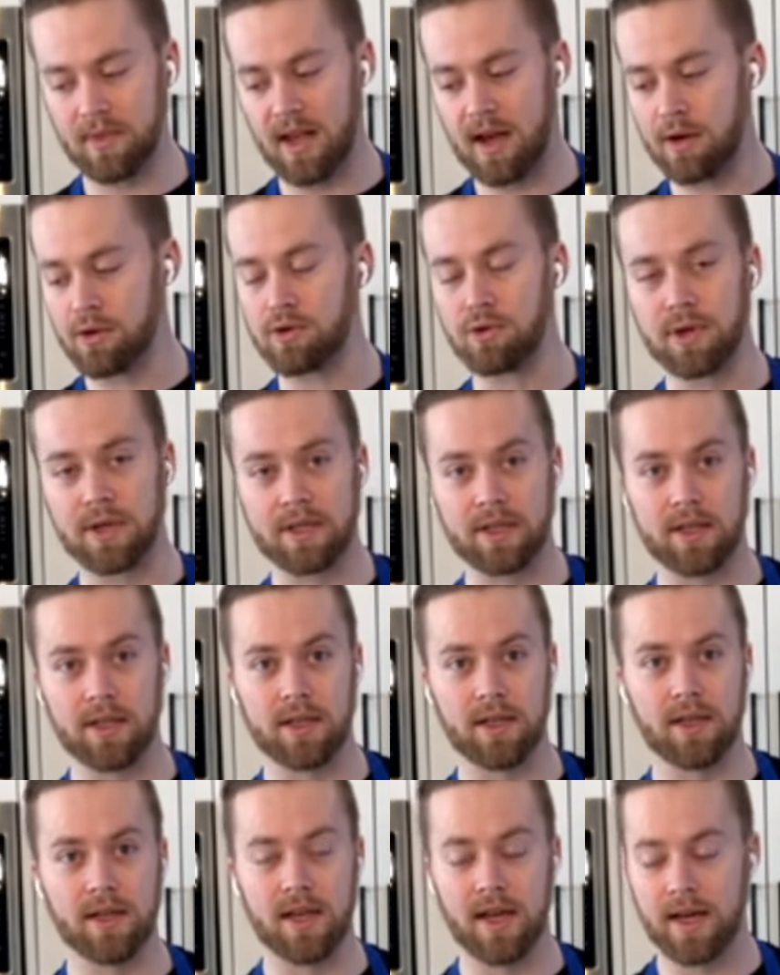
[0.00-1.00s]
how
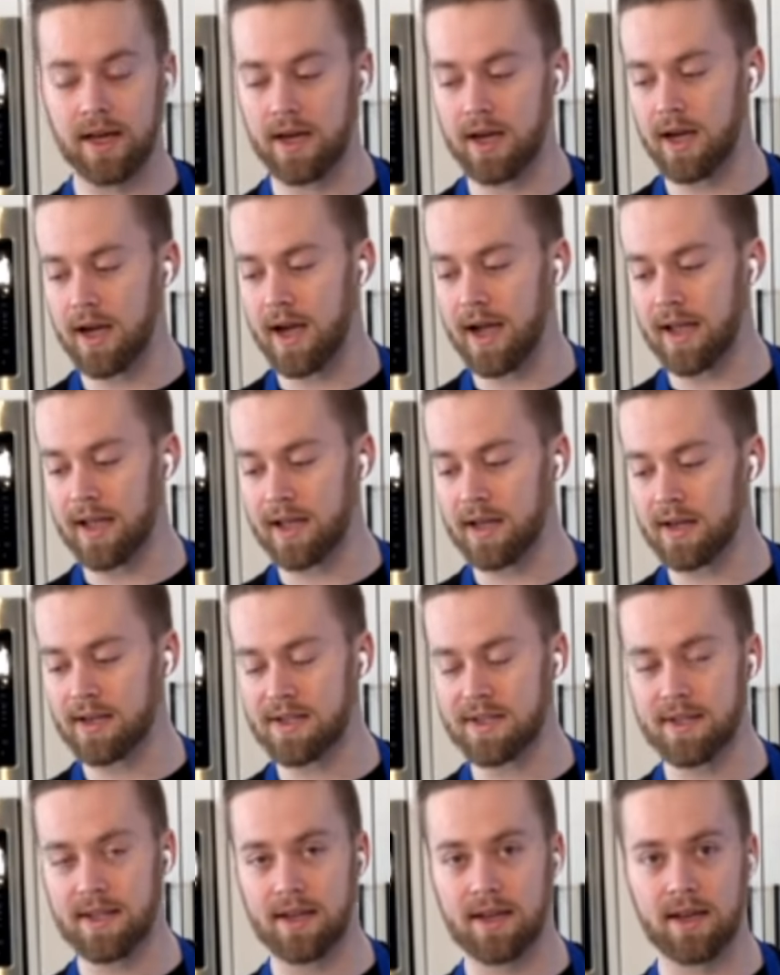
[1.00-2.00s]
quickly I can
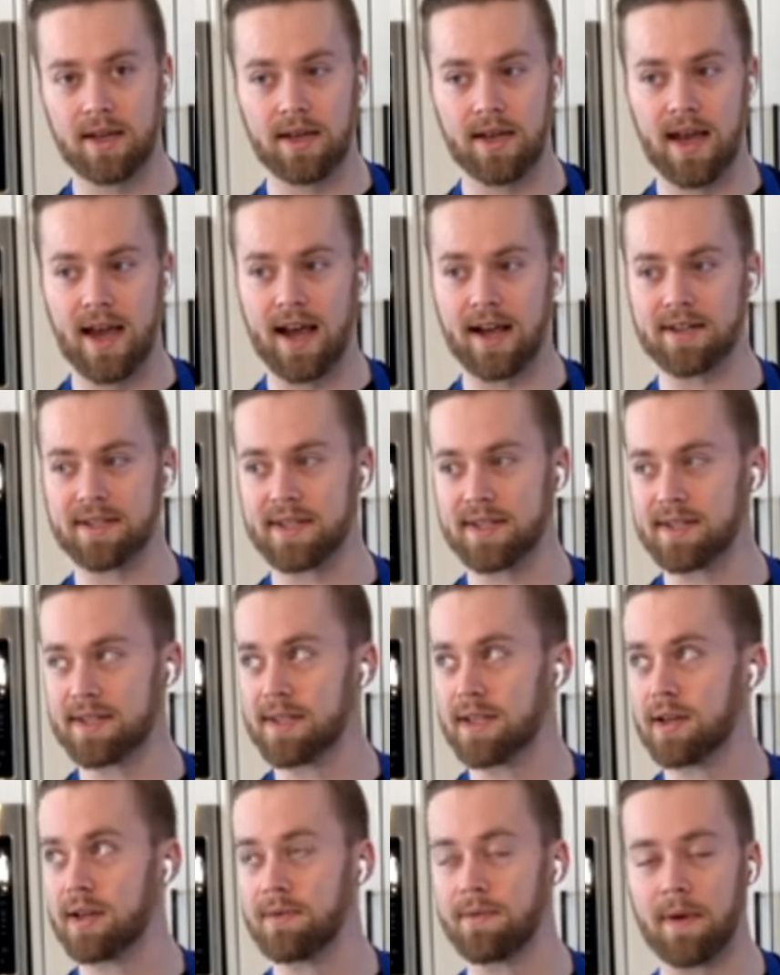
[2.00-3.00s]

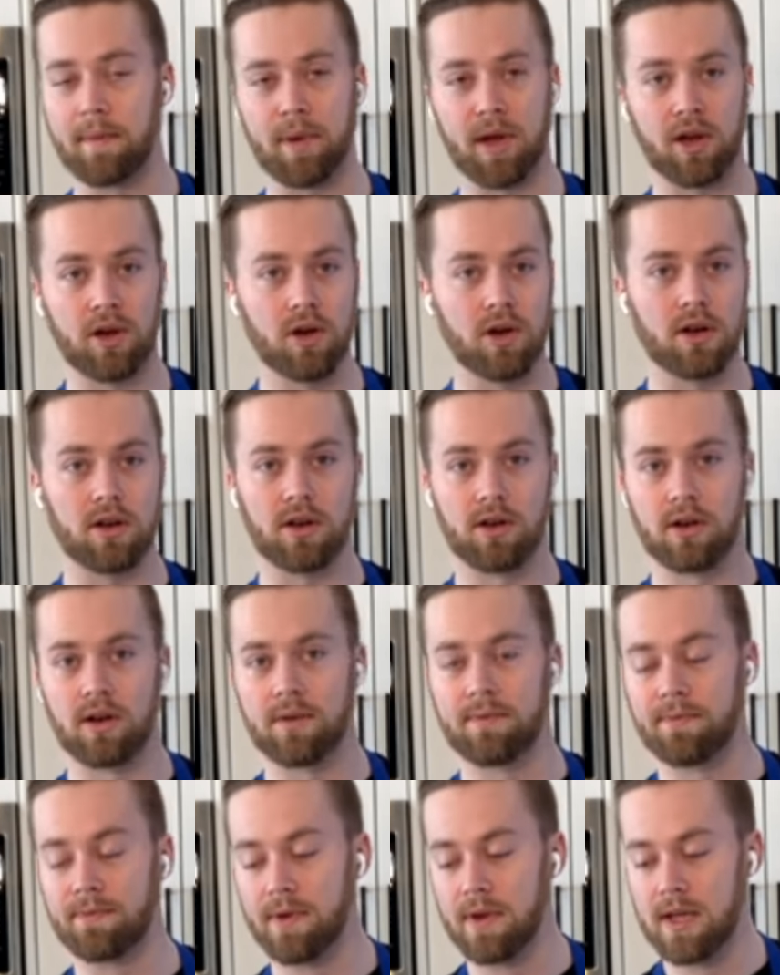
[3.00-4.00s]
access it if I'm a cook,
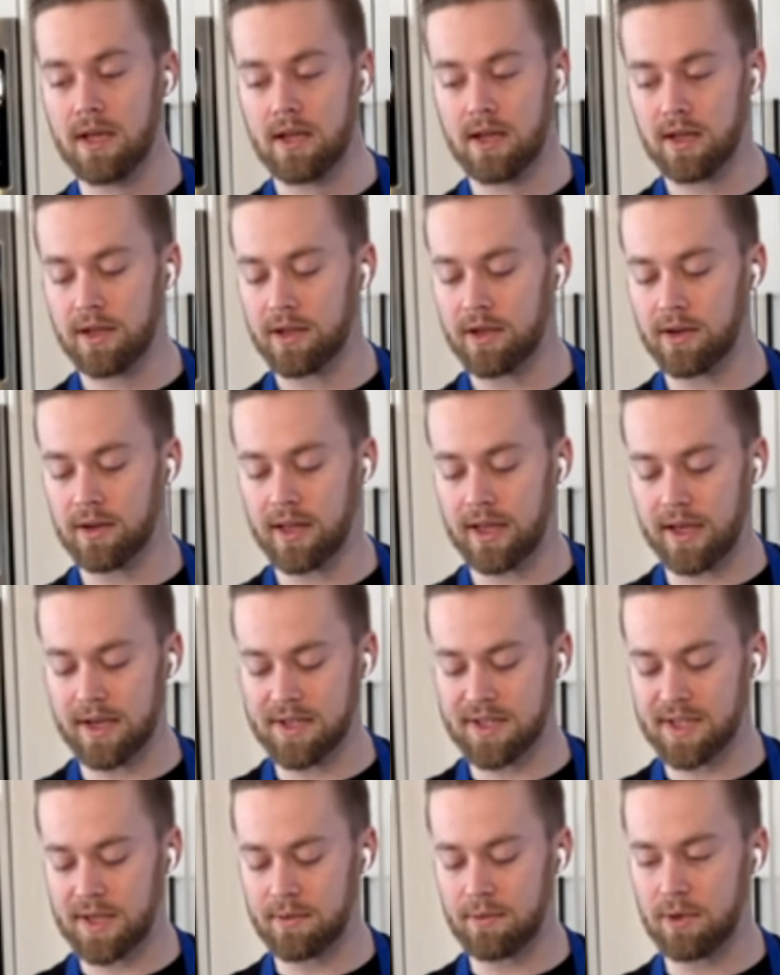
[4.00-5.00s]
or, you know, like
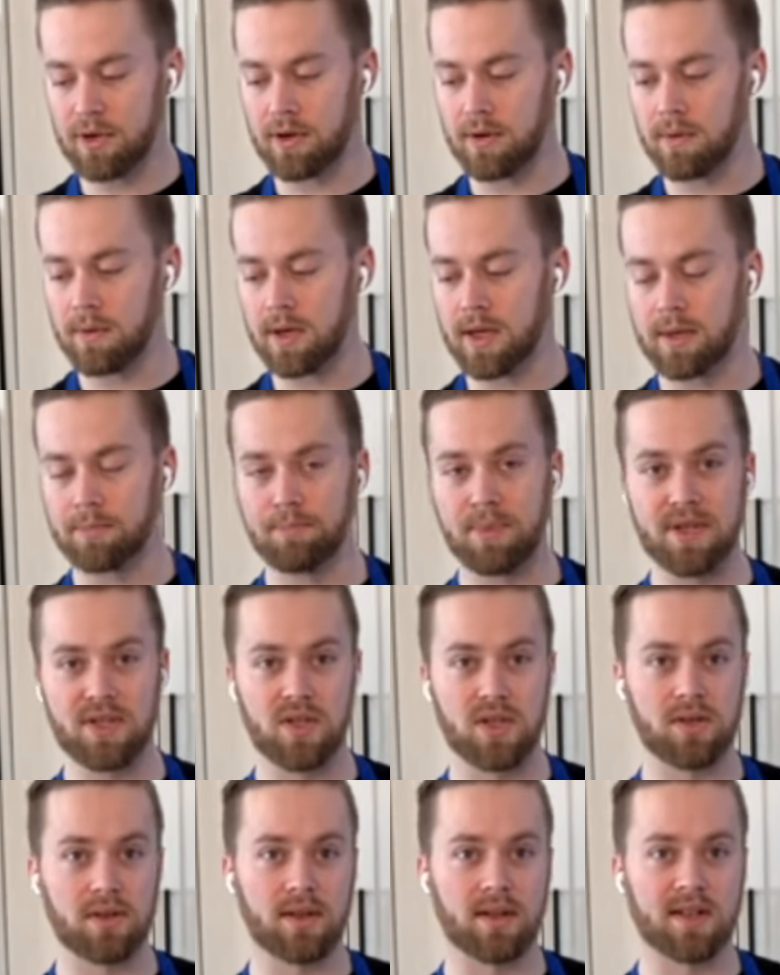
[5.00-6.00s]
I said, we're
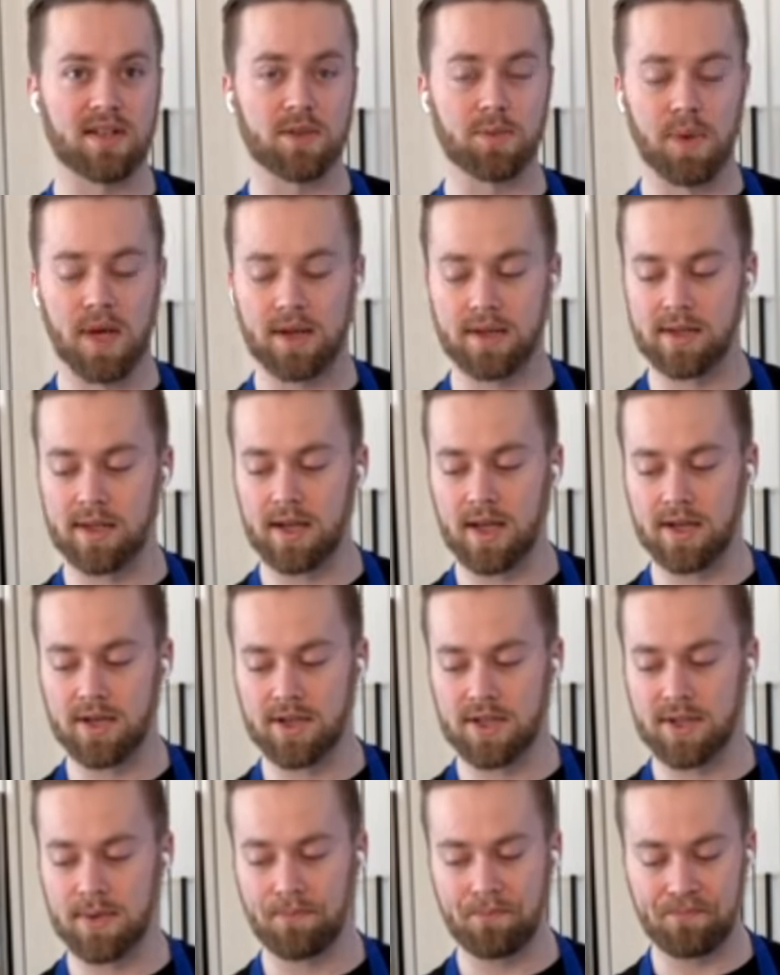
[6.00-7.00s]
busier than expected.
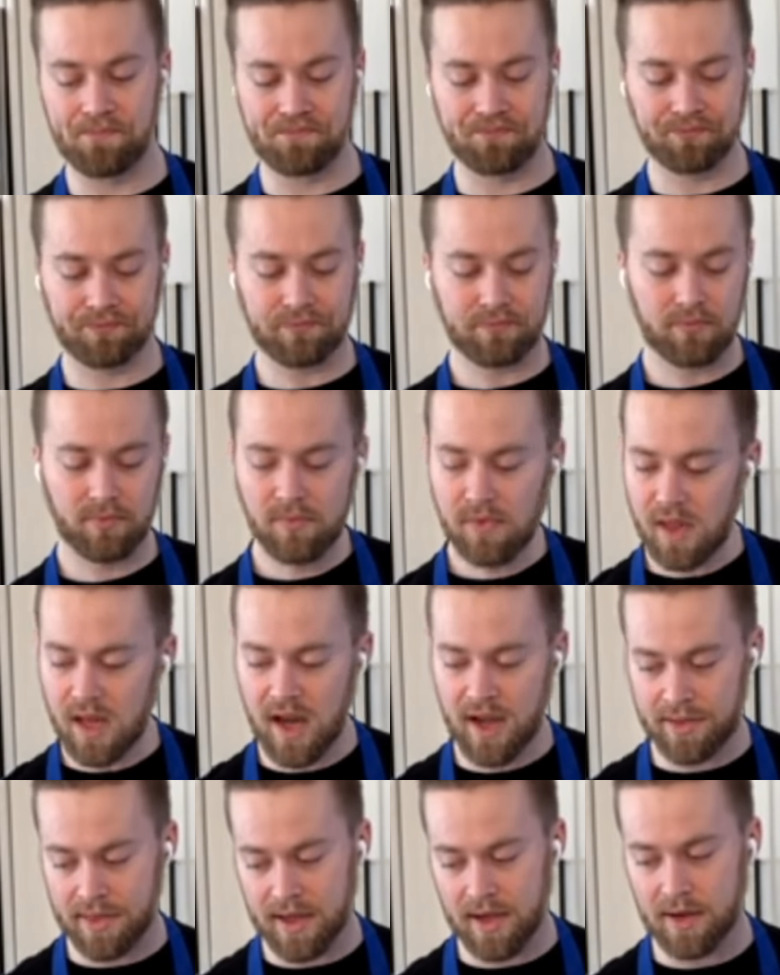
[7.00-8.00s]

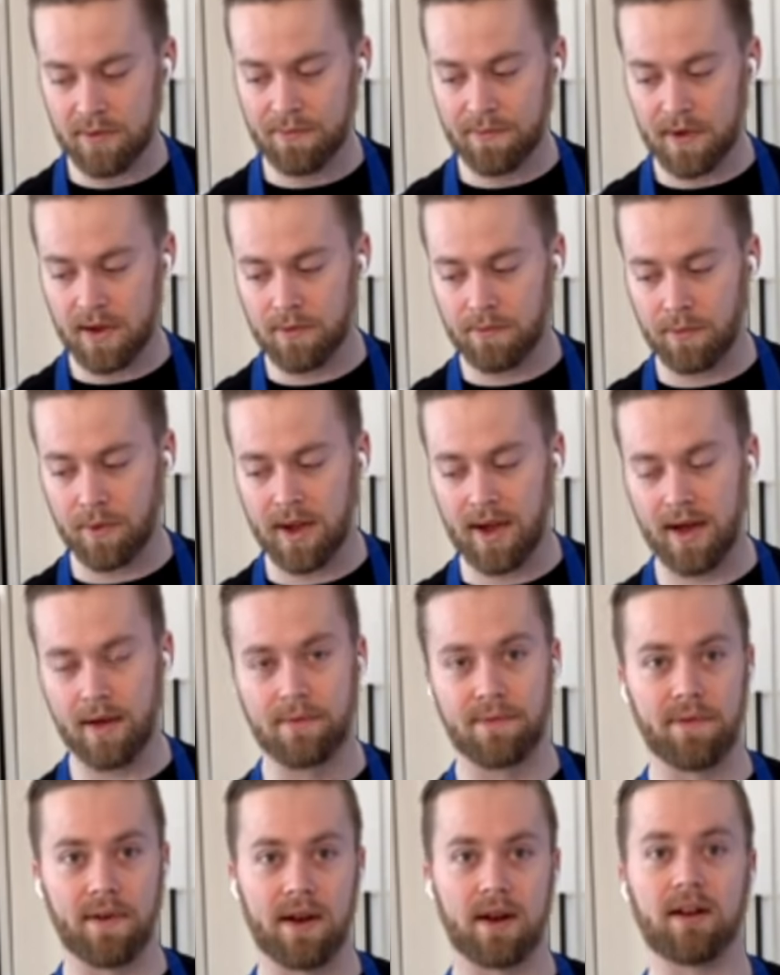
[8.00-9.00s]
I think if we
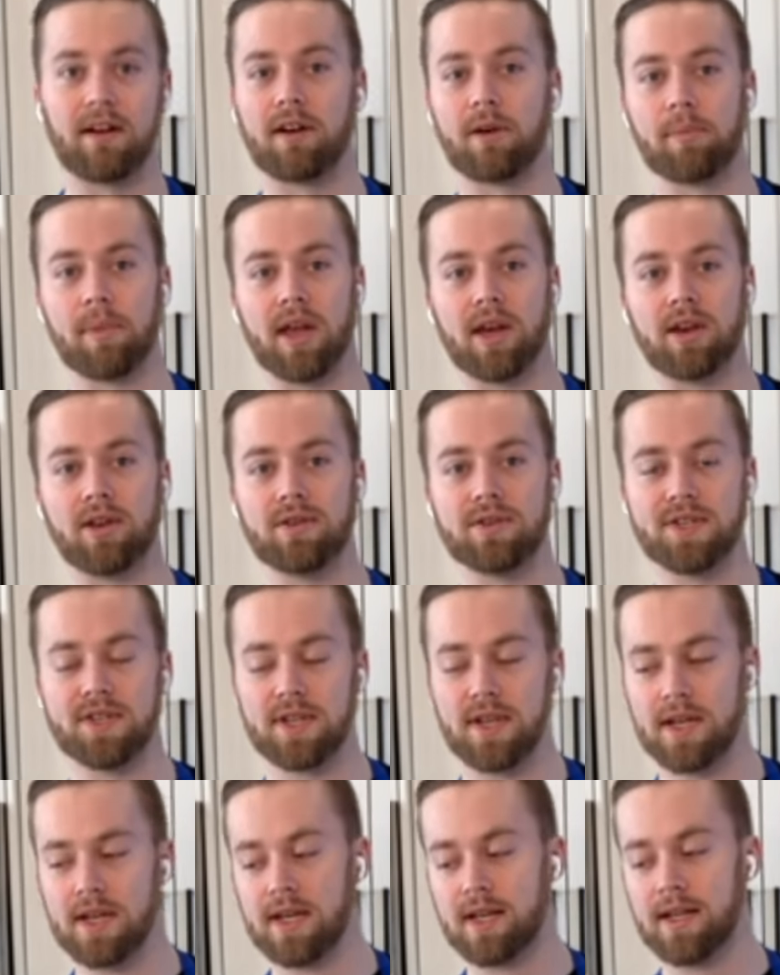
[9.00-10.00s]
have Feta on our
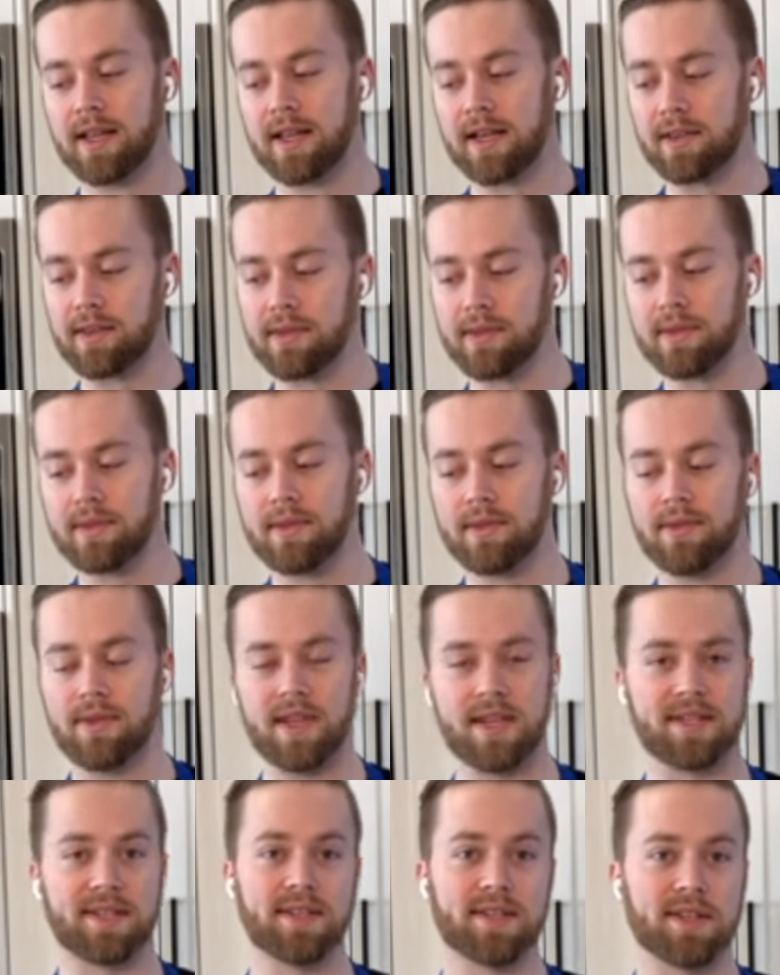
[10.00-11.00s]
menus, like,
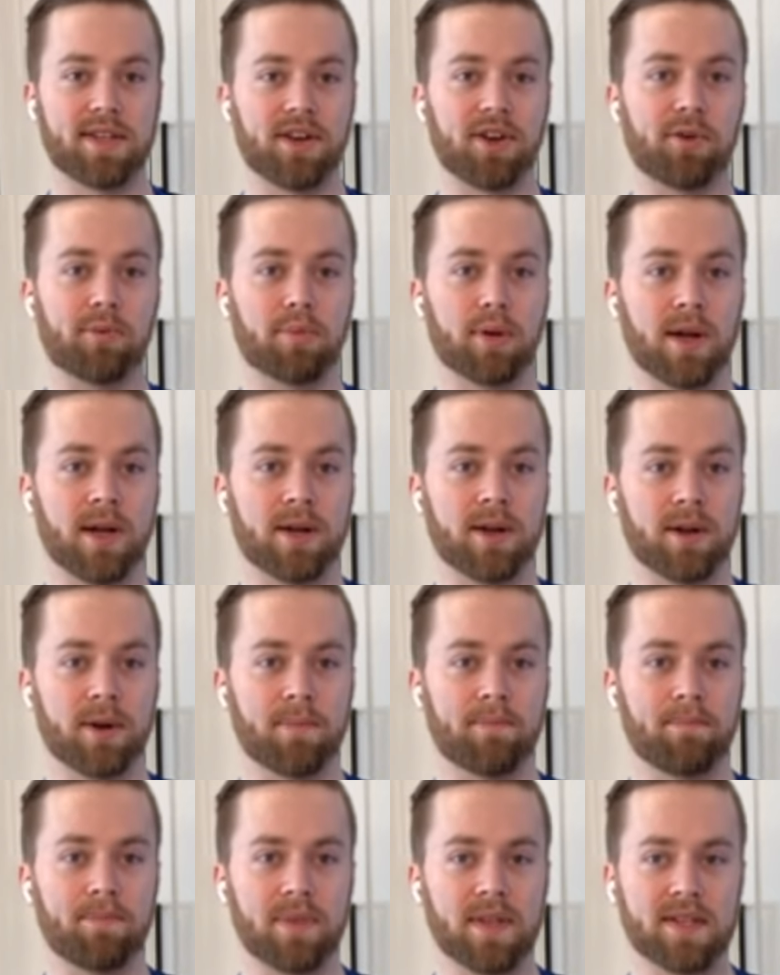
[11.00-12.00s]
this is a
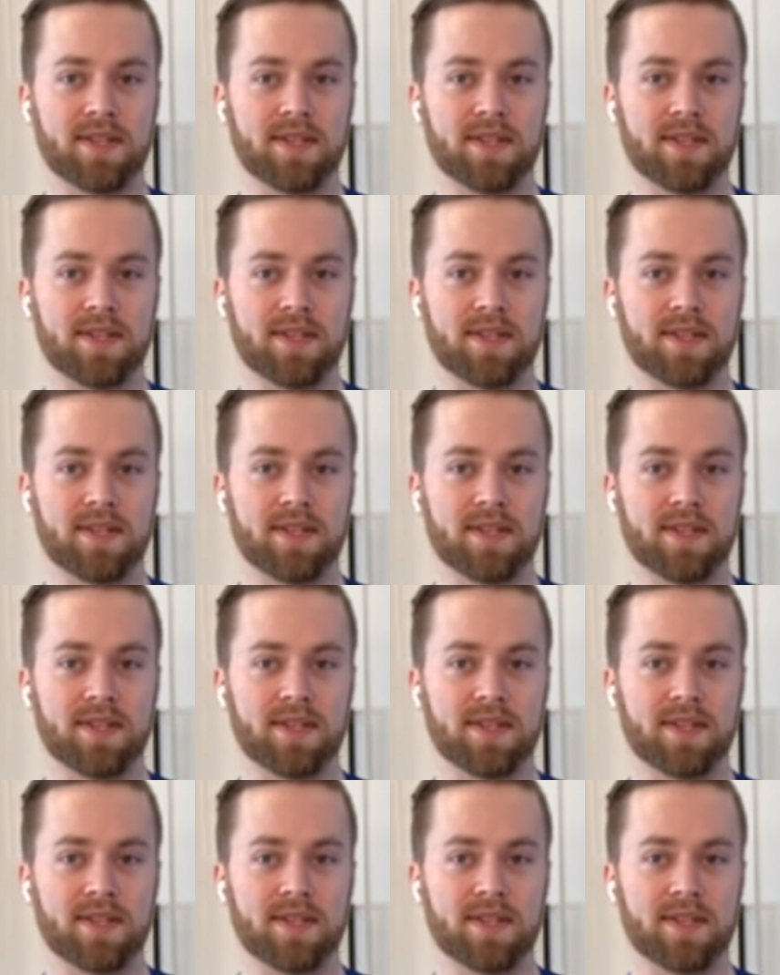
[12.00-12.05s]
no-brainer.